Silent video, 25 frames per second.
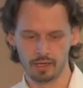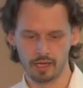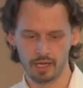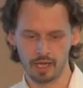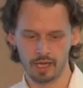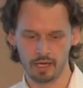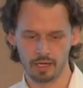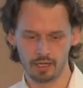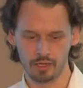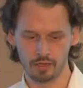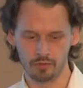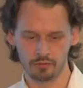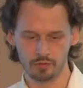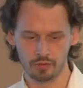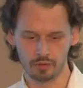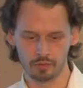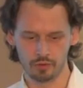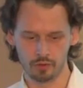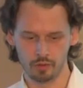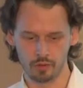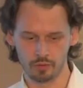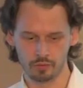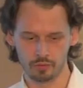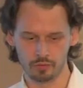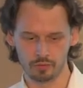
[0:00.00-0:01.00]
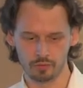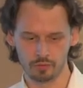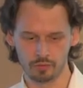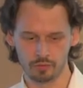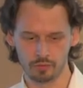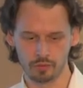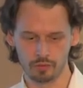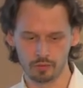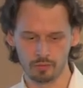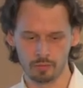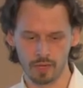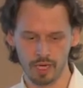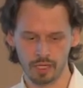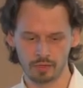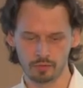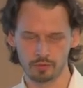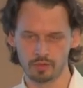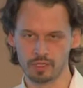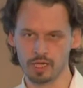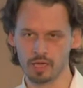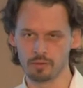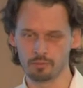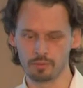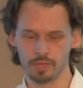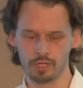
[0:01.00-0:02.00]
and if you go back to
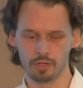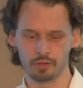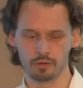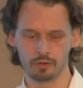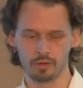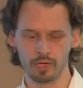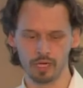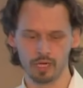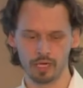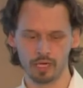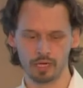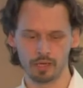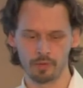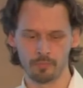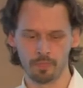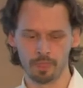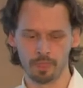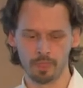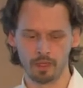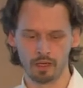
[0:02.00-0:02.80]
the admin UI,